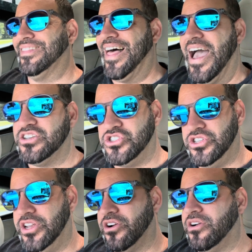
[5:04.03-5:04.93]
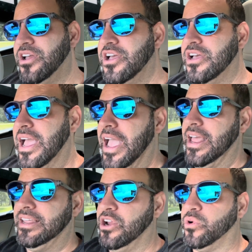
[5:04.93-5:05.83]
last year.
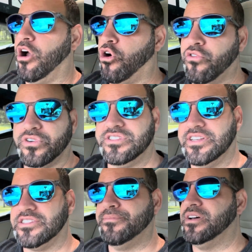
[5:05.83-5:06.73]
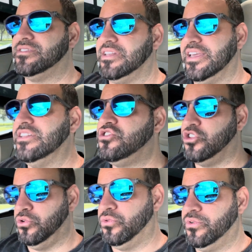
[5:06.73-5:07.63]
And here we are over six months
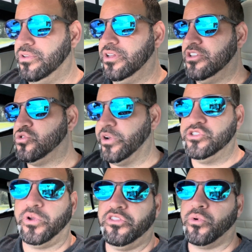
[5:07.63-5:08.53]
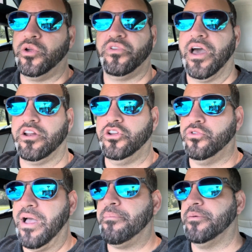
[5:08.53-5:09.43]
into twenty twenty-three without a new
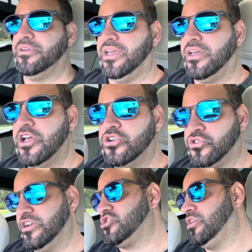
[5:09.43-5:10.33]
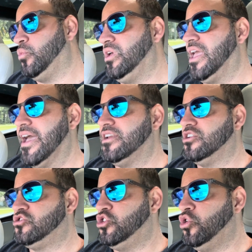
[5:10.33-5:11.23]
map update. Traditionally, we get
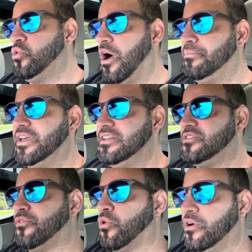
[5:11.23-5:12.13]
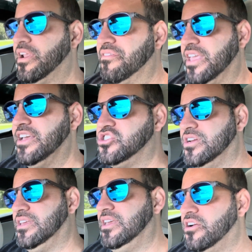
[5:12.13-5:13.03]
two updates for navigation
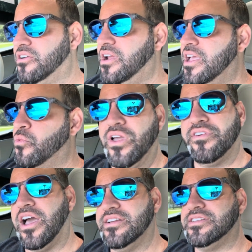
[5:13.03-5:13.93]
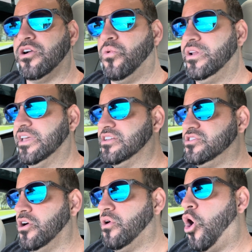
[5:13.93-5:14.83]
a year. We haven't gotten a single one yet,
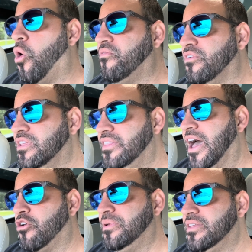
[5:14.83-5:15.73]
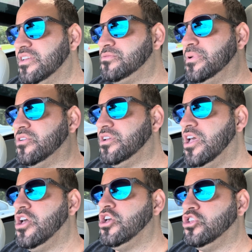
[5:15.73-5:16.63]
so hopefully that'll be in this build.
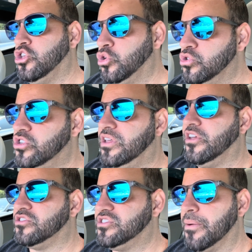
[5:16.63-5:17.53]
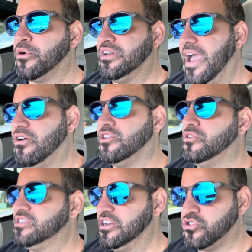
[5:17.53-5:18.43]
Usually they're separate
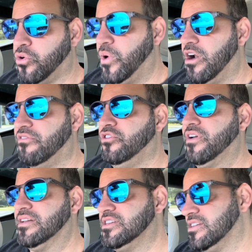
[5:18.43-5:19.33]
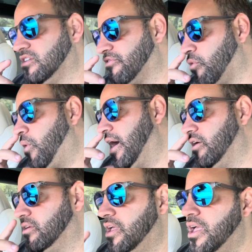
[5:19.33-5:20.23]
downloads, as you're aware if you've had Tesla for a
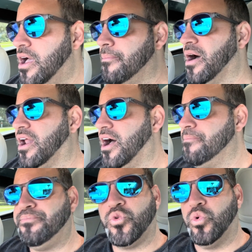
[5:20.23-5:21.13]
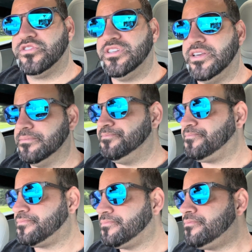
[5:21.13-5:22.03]
while, but uh, we'll see.
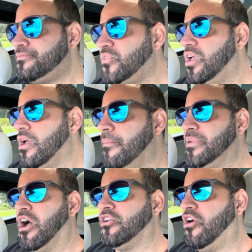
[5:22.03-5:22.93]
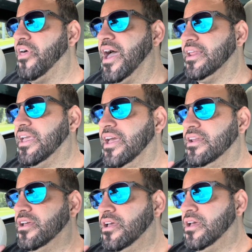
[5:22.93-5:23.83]
Beyond all that,
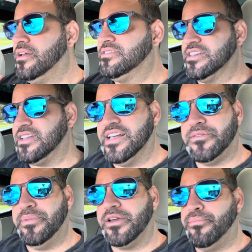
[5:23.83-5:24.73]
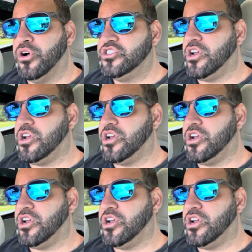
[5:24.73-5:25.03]
again, Tesla has a big push